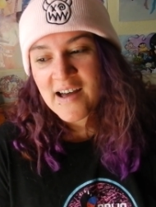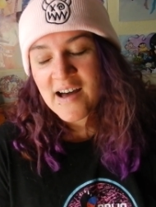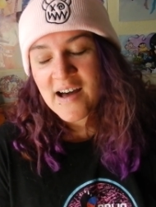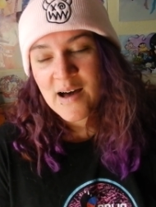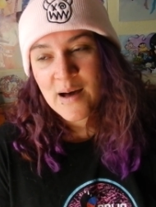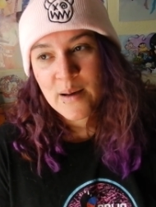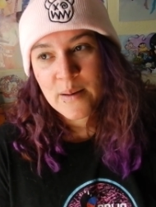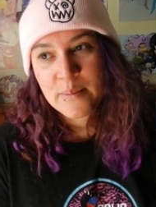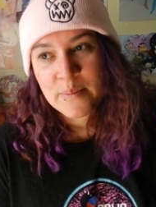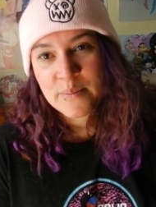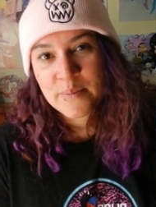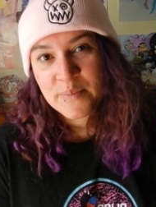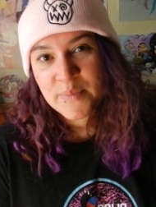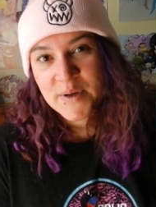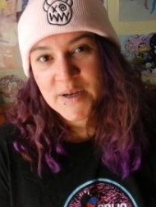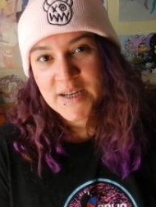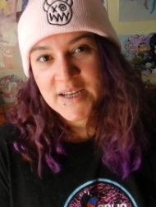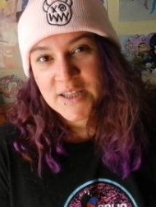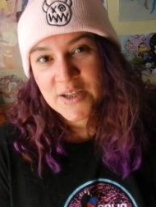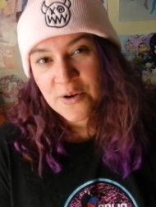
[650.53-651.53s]
Um,
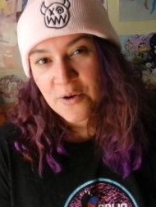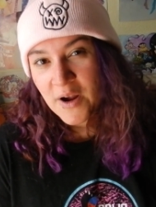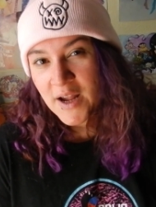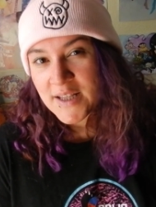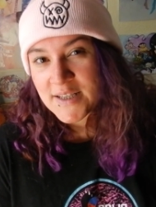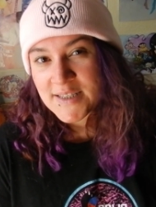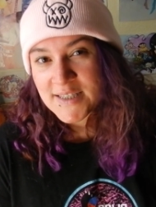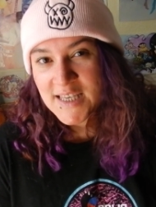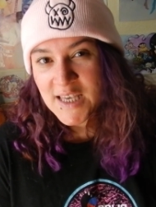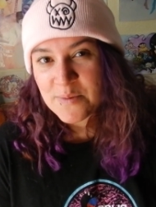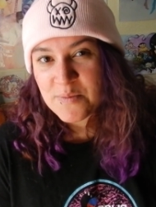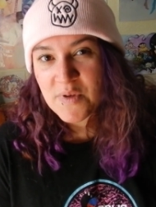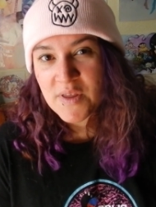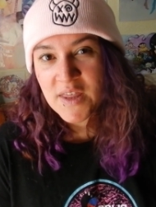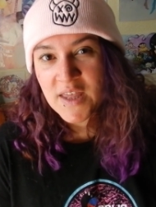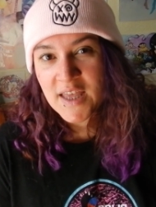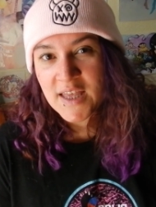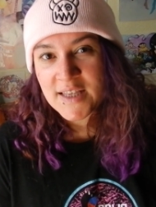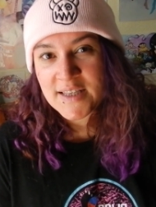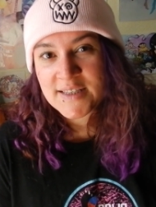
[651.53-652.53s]
but in the grand scheme of
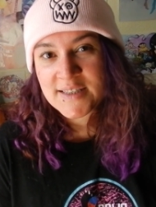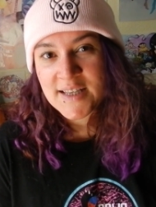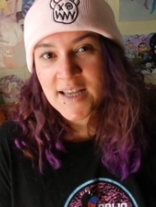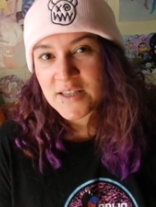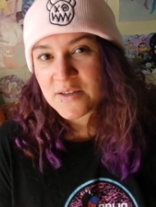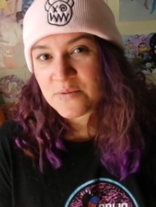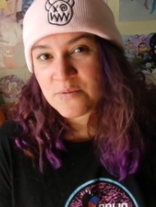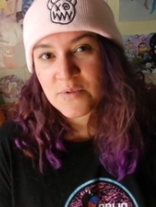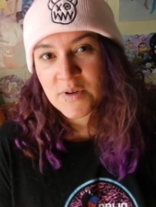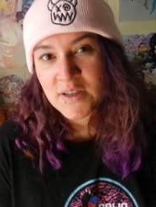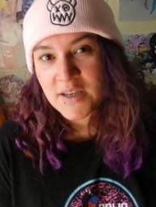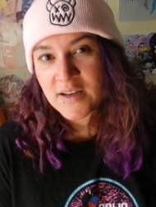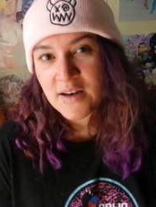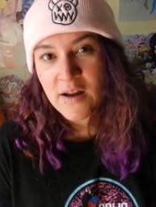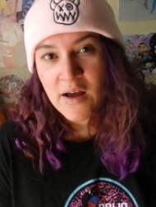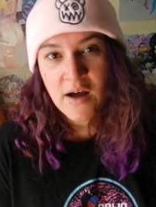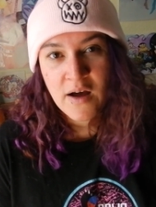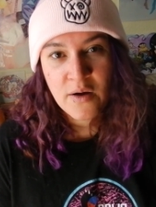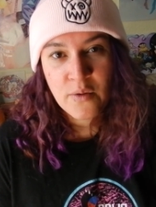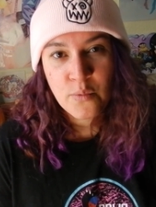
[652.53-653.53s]
things, that's really
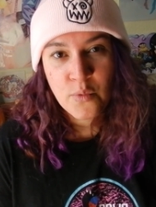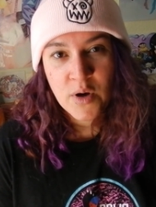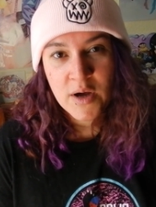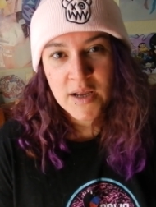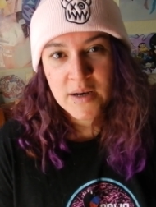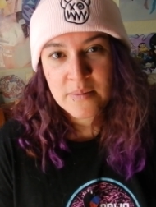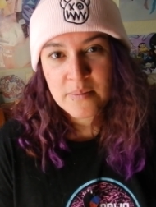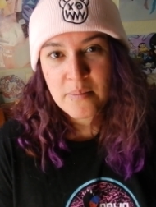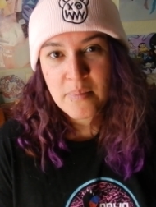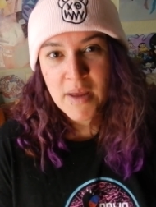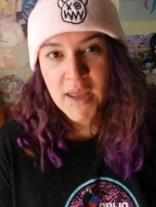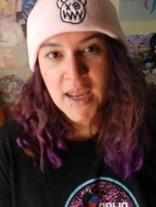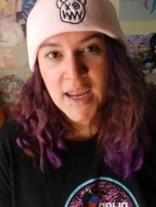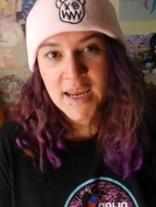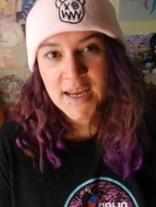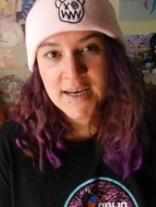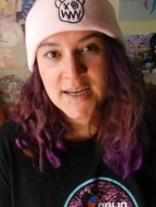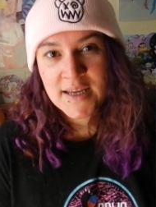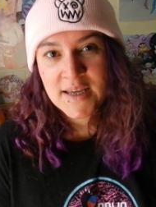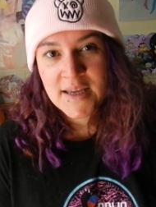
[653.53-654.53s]
not what
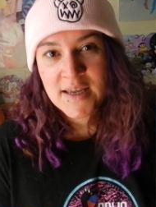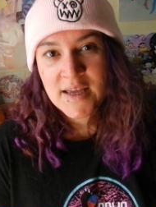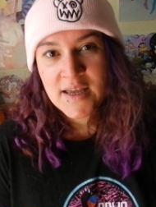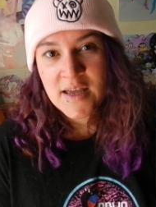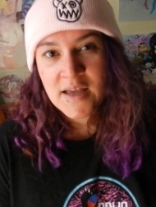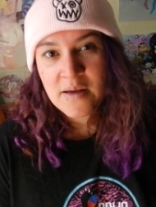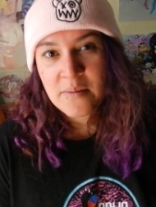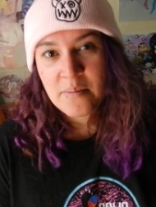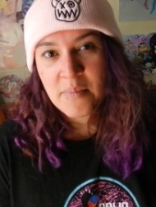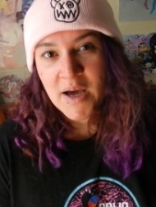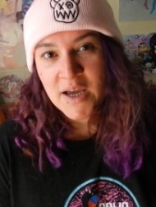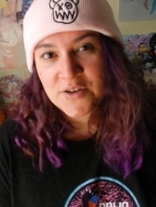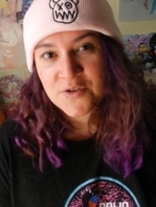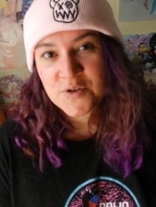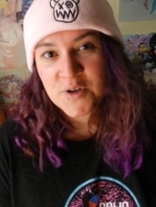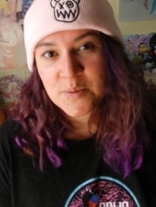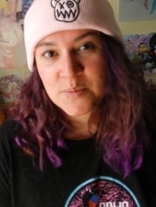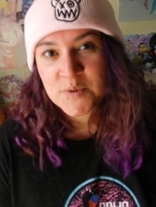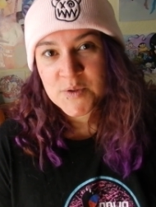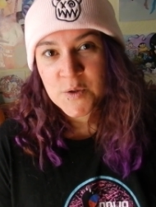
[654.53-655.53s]
made my
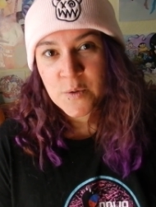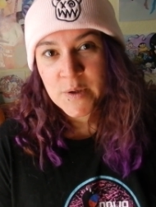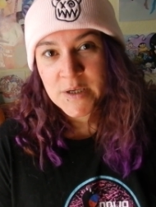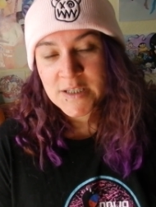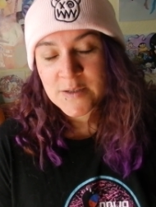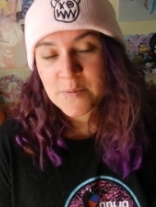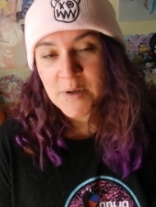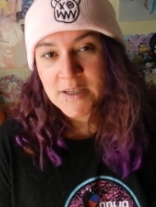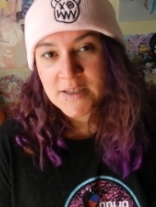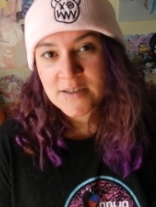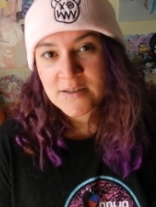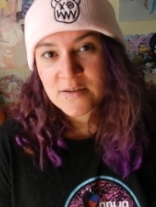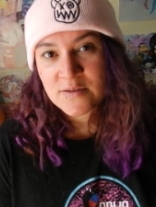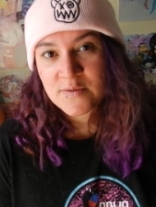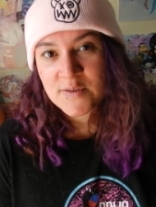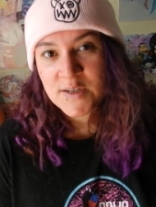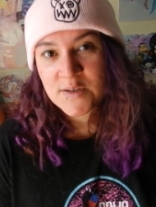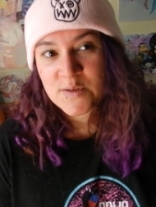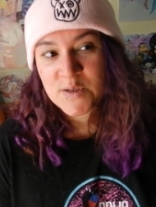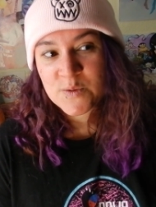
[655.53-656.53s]
trip so
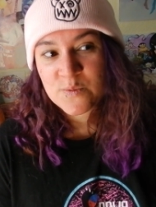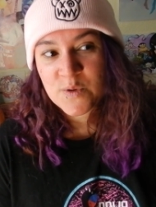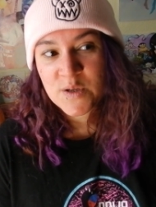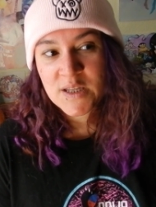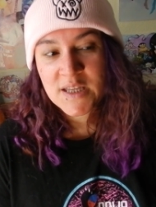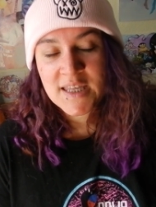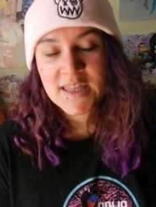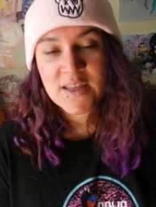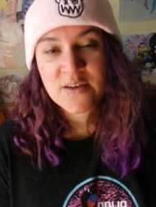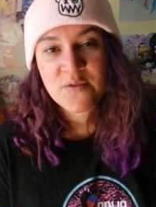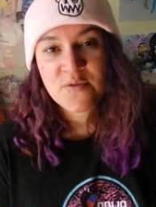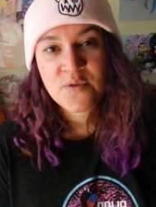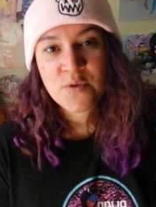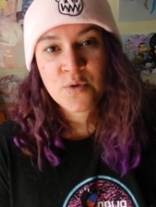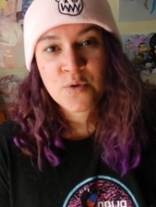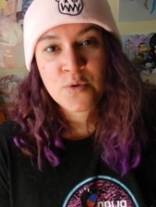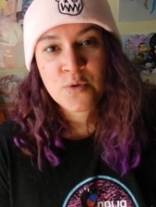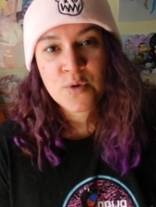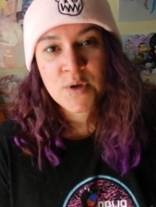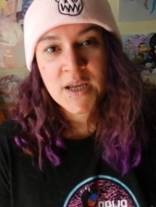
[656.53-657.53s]
expensive. It was really the
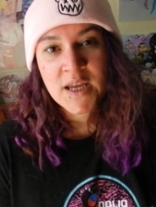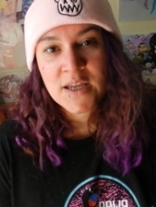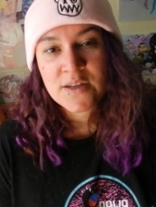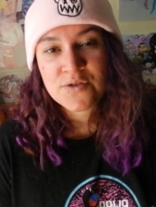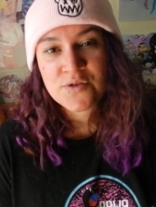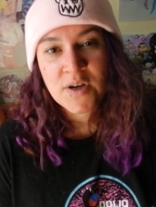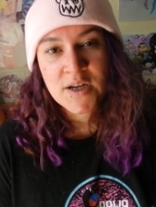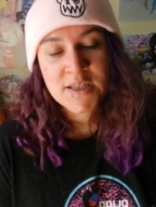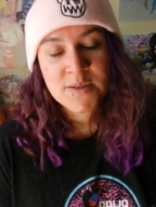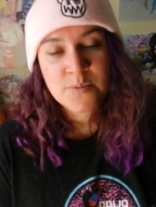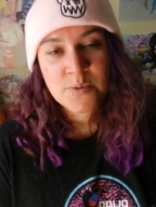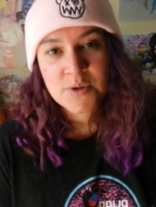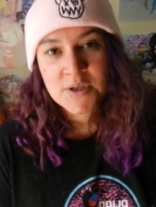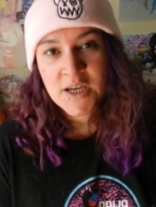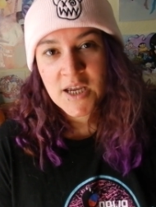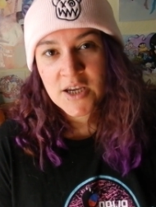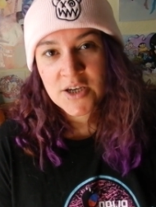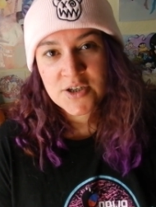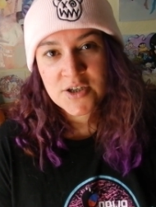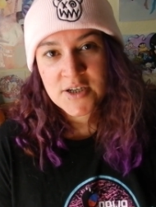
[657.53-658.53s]
food and
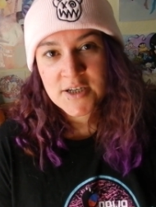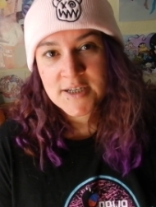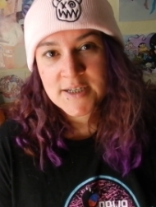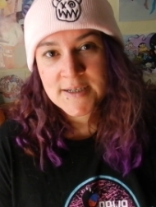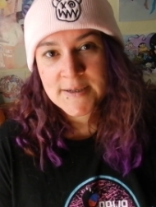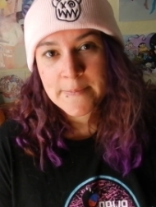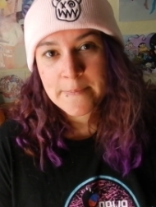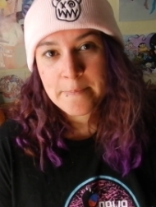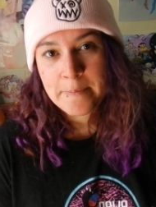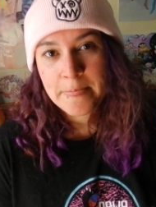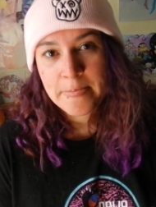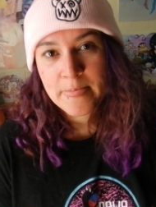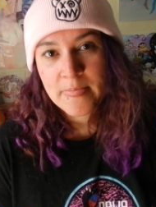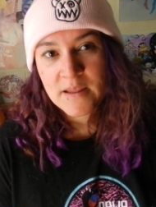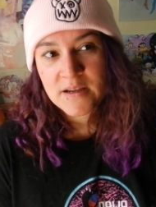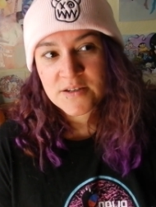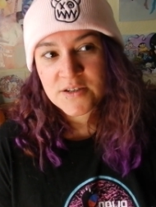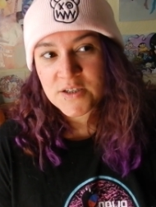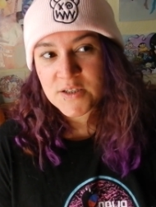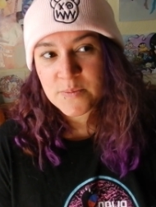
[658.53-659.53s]
transportation,
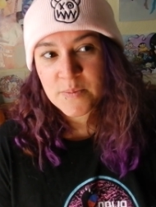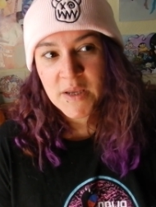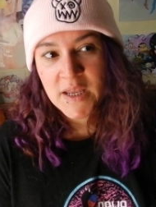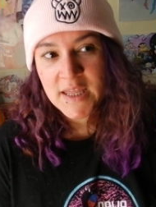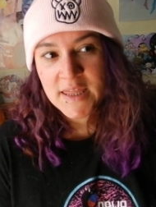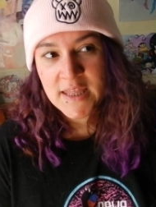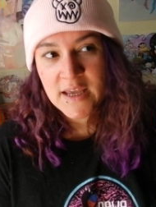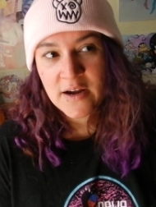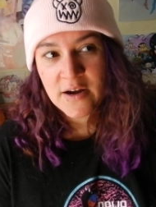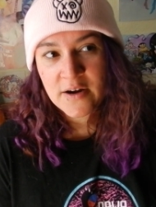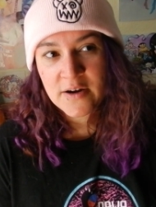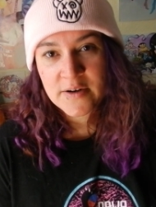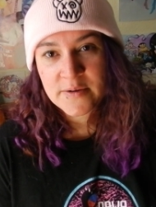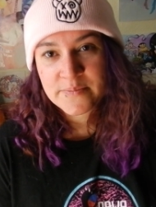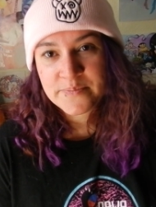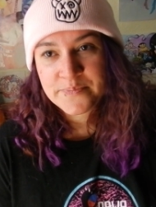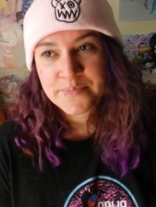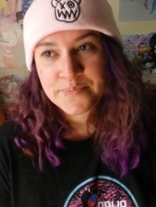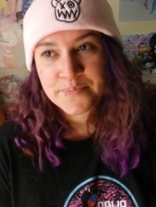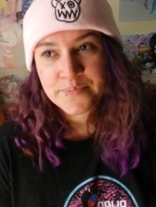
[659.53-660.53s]
just being there.